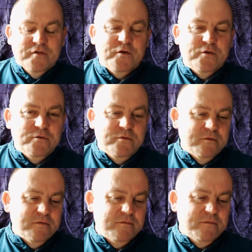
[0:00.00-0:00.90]
So
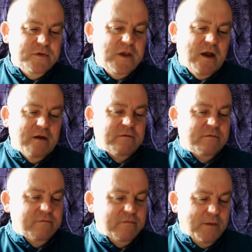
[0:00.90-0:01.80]
yeah,
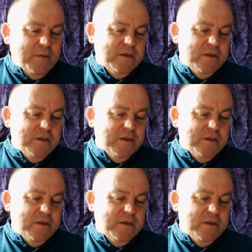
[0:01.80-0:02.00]
I